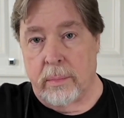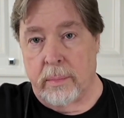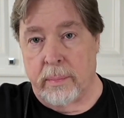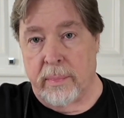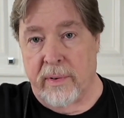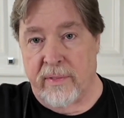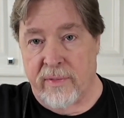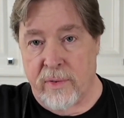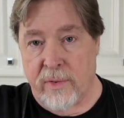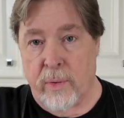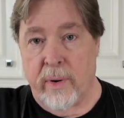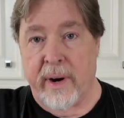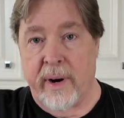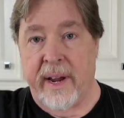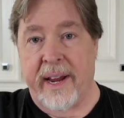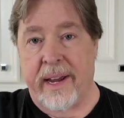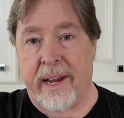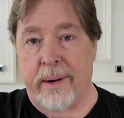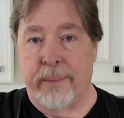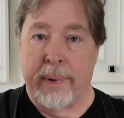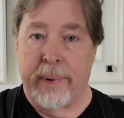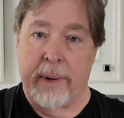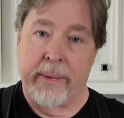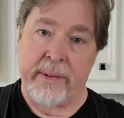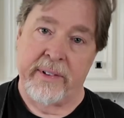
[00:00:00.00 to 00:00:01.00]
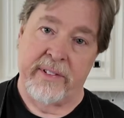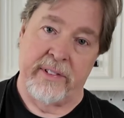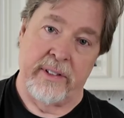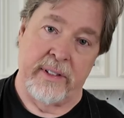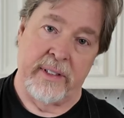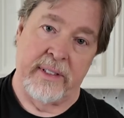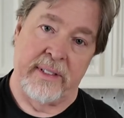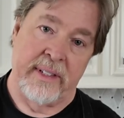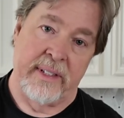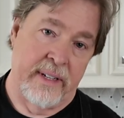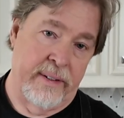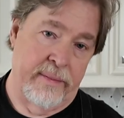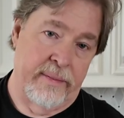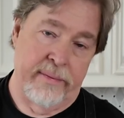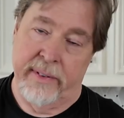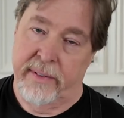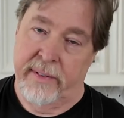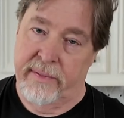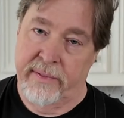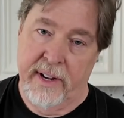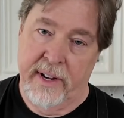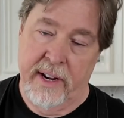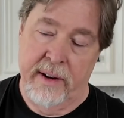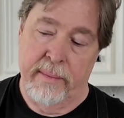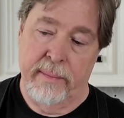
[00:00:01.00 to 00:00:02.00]
beforehand. Probably took
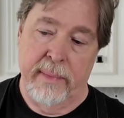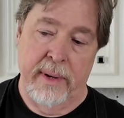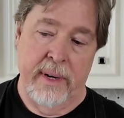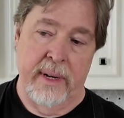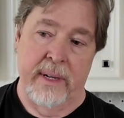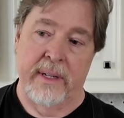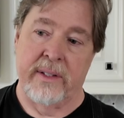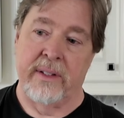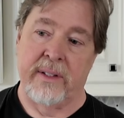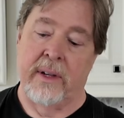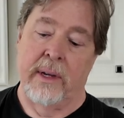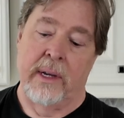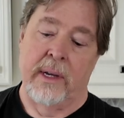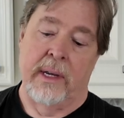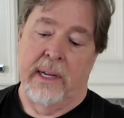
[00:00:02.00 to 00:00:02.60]
10-15 minutes.